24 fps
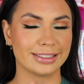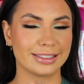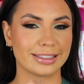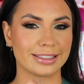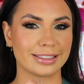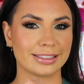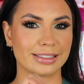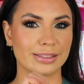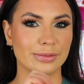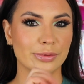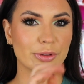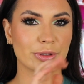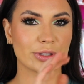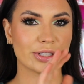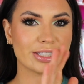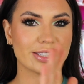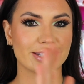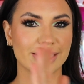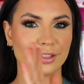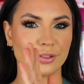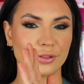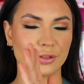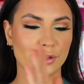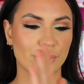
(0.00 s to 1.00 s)
Because
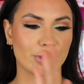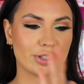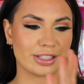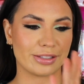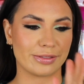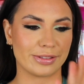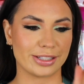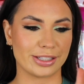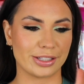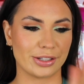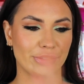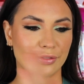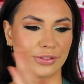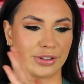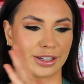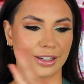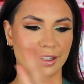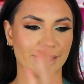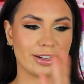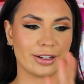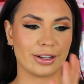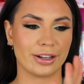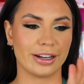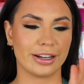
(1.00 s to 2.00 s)
I don't trust myself. Like
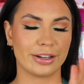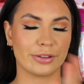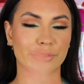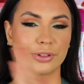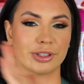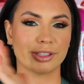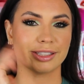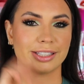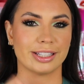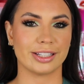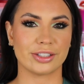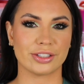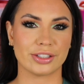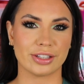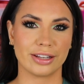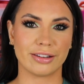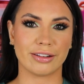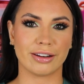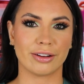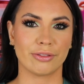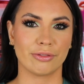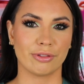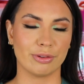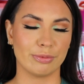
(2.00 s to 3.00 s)
I will touch that
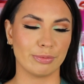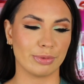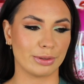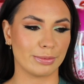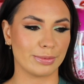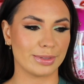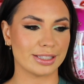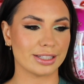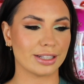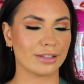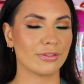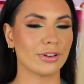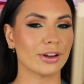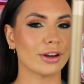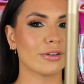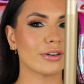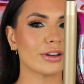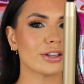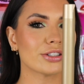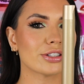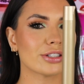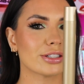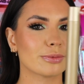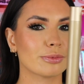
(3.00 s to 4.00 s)
and I will burn myself. I
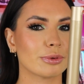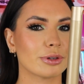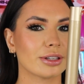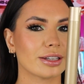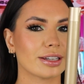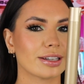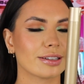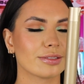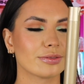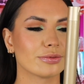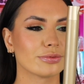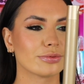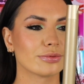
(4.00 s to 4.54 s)
always just put like